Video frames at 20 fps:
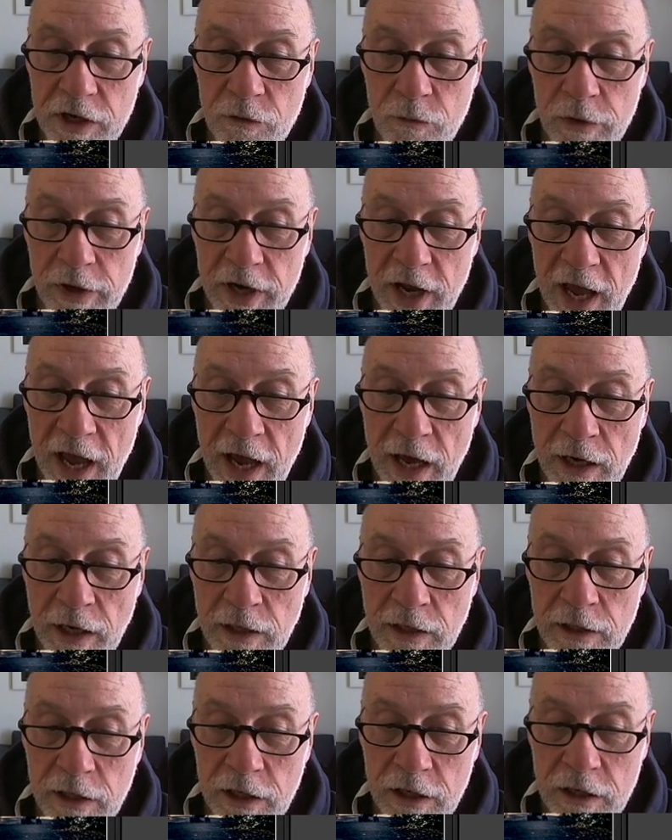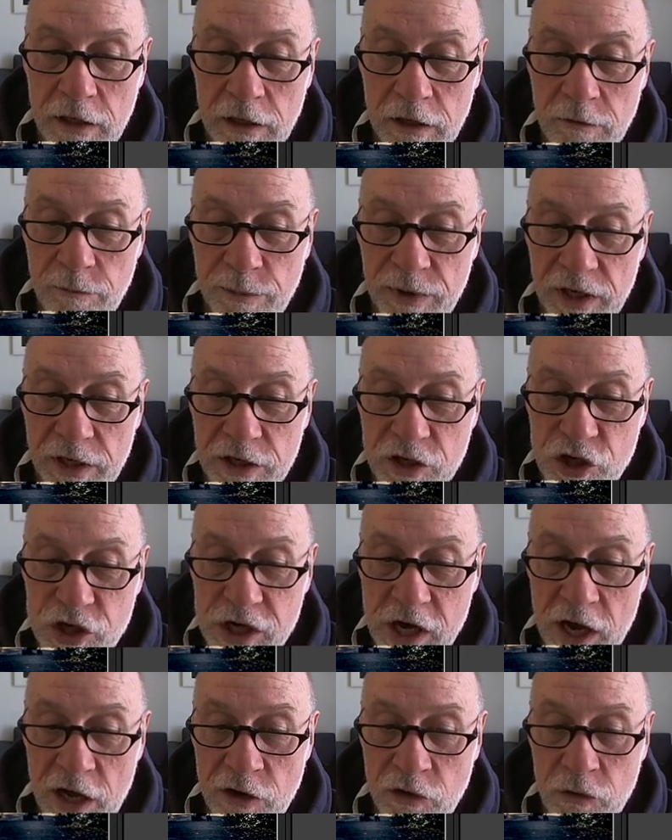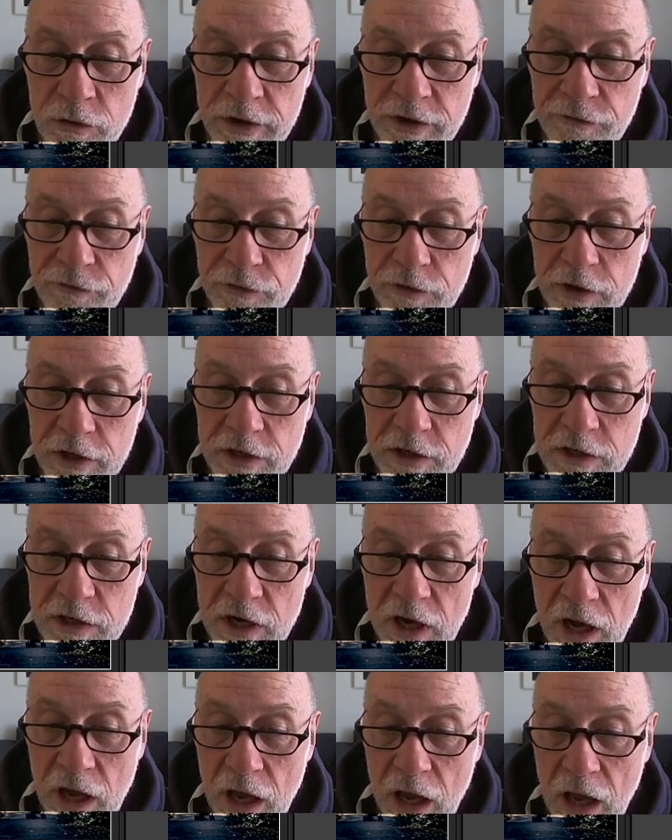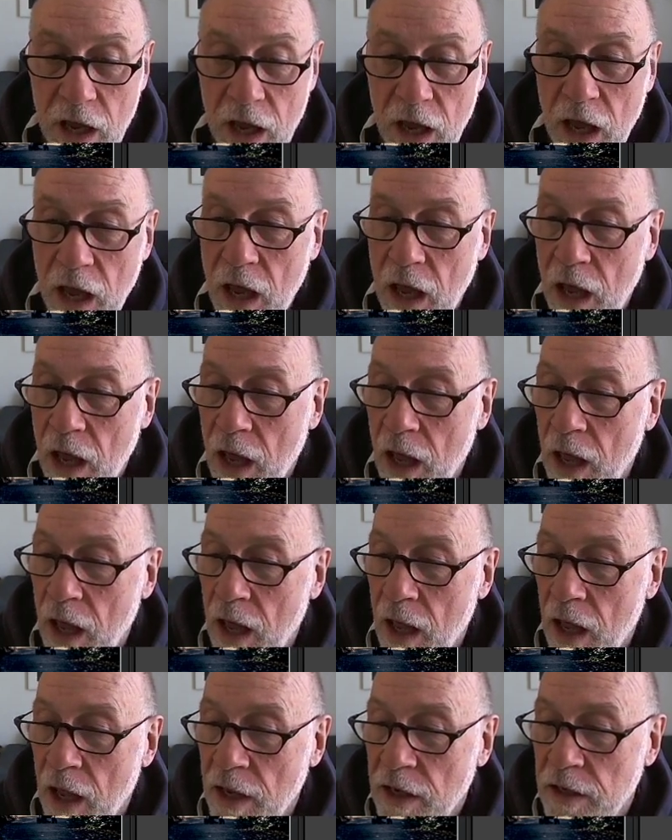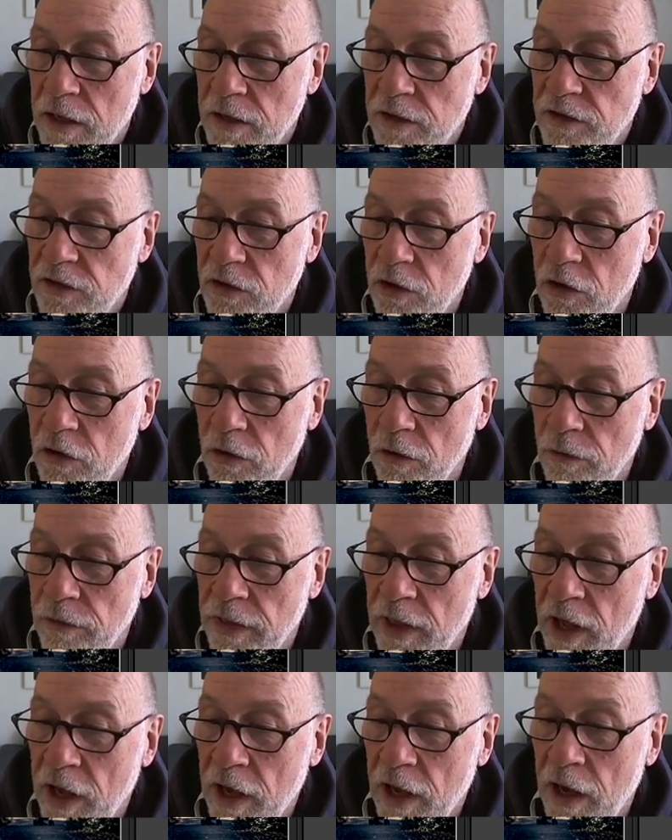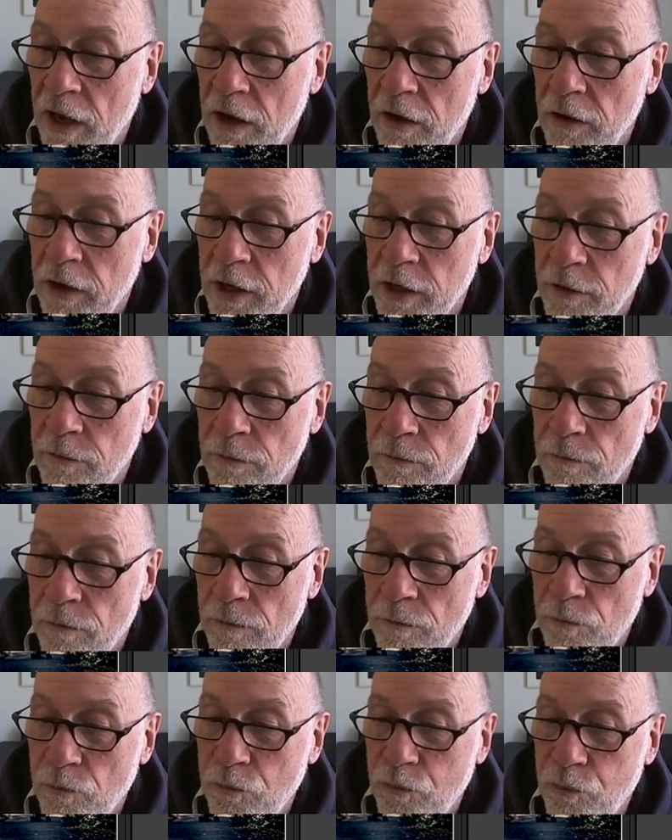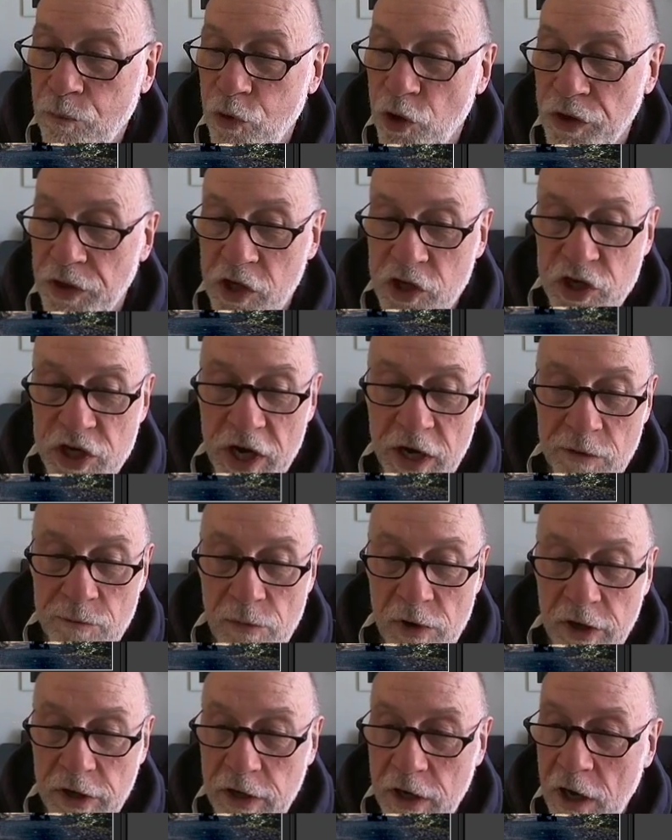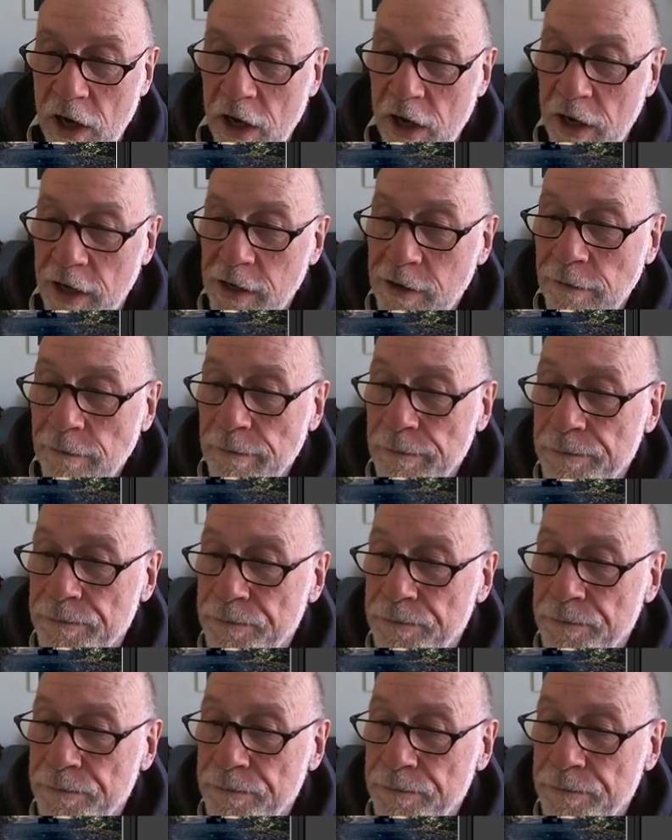I want to add a little bit of shadow in front. So that I put the check mark on.